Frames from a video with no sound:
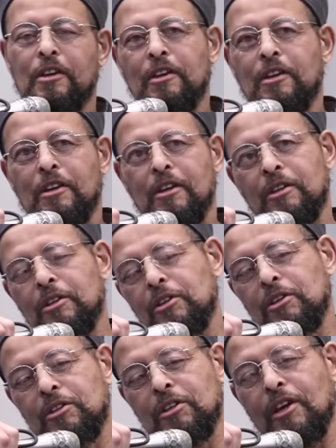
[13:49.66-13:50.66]
and the
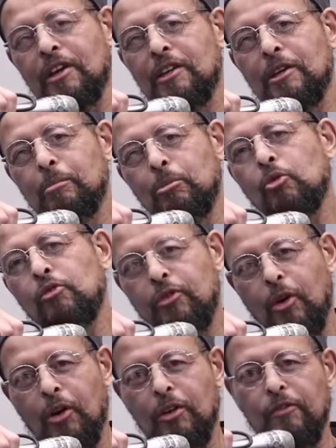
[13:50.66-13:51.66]
day they moved all
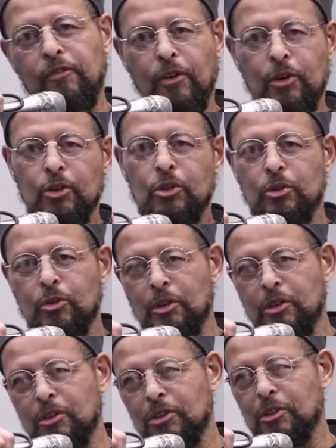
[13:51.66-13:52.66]
the furniture in,
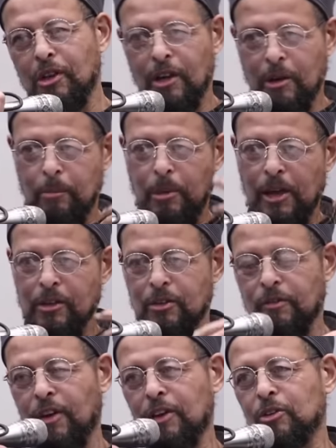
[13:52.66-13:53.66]
she had a massive
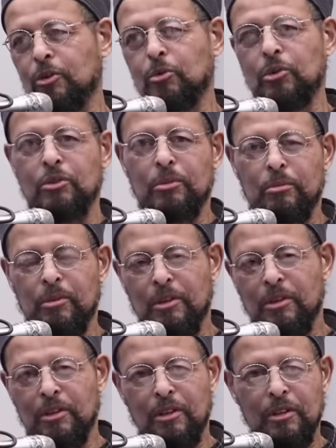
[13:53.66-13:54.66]
aneurysm, and
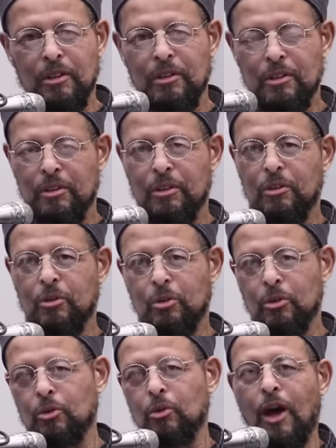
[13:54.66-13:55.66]
then they took her to
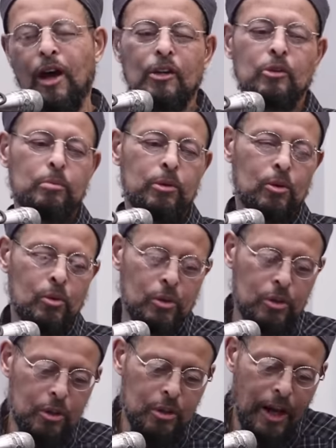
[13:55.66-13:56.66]
the hospital, and she
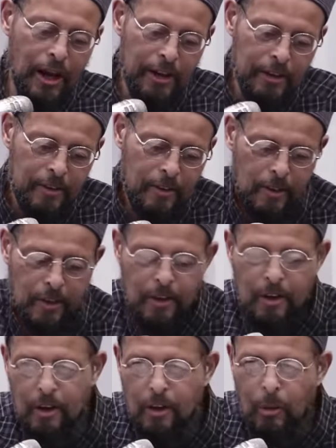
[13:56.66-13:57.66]
died a
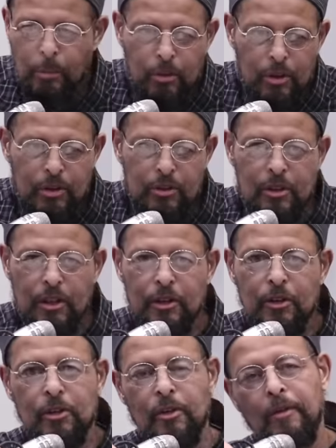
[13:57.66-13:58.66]
couple days later.
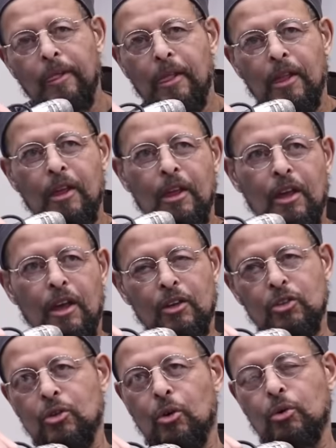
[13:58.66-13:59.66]
And
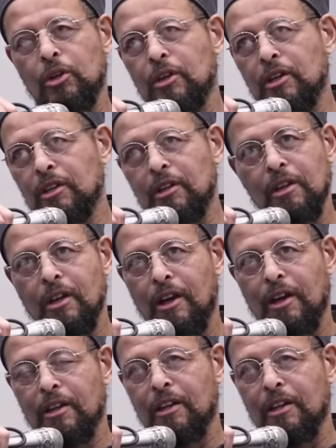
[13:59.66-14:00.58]
so then I